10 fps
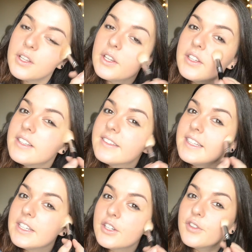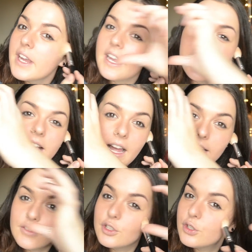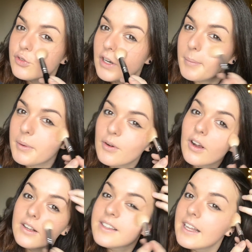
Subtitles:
you can see you're creating a kind of strip across,